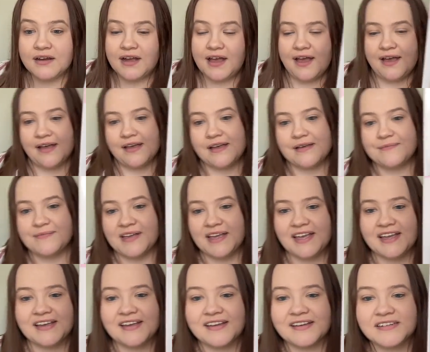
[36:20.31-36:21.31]
Um,
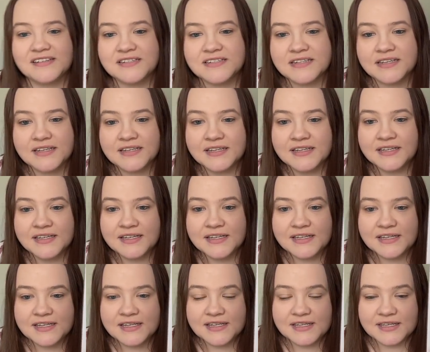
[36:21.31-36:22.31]
and
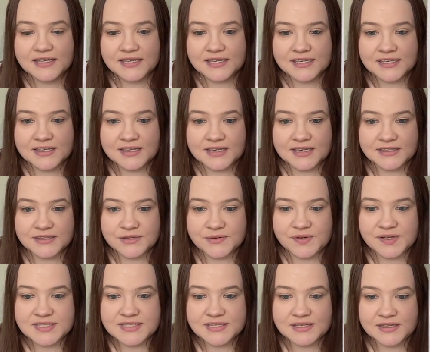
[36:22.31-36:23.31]
at the
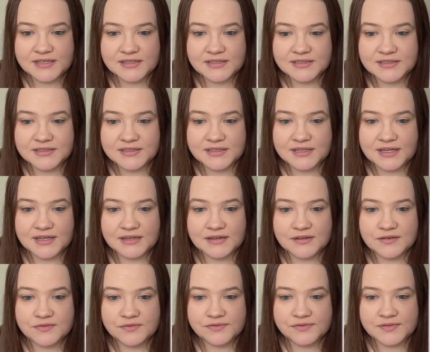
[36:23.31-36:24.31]
risk
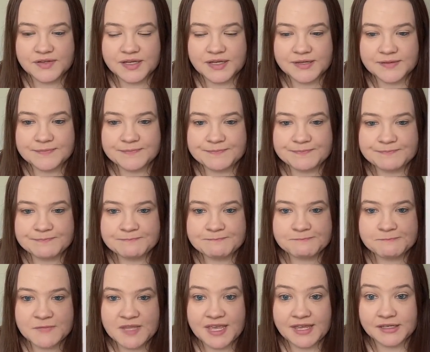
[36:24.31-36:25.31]
of um,
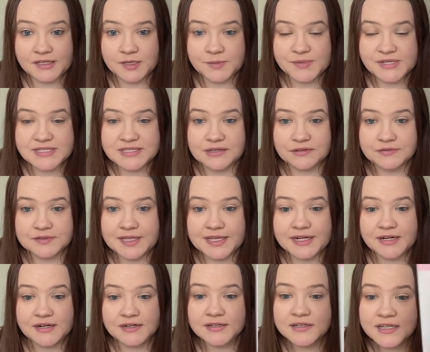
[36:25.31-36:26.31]
kicking myself
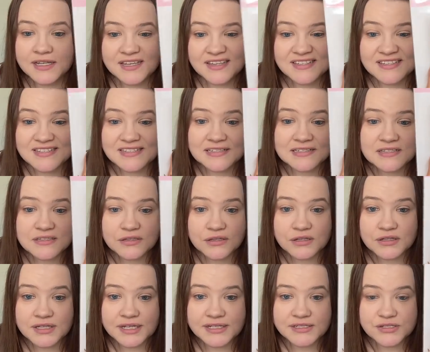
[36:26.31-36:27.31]
later, this doesn't
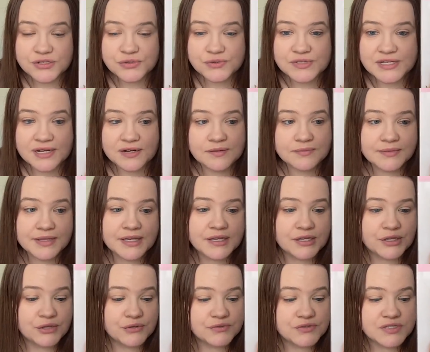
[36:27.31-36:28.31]
look like too terribly a
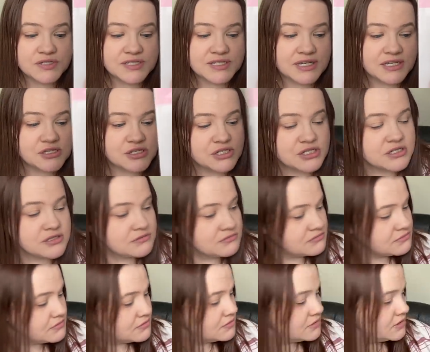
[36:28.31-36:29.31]
huge stitch.
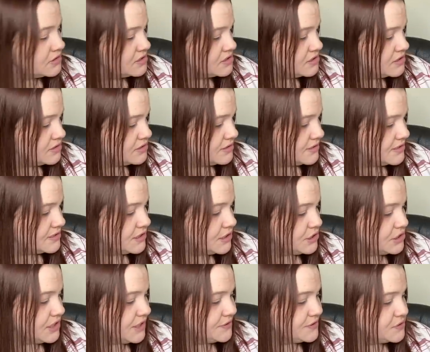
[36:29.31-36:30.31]

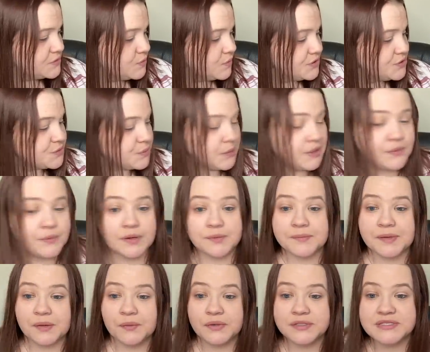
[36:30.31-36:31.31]
Stitch count is 121
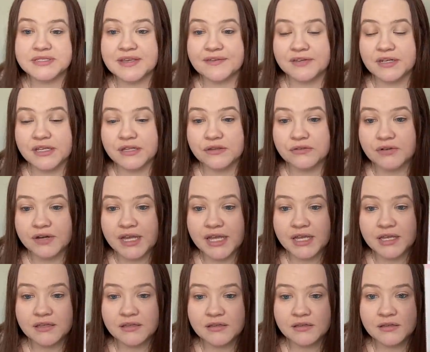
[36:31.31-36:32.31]
by
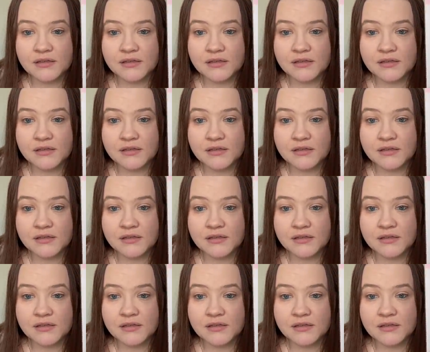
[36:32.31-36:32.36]
173.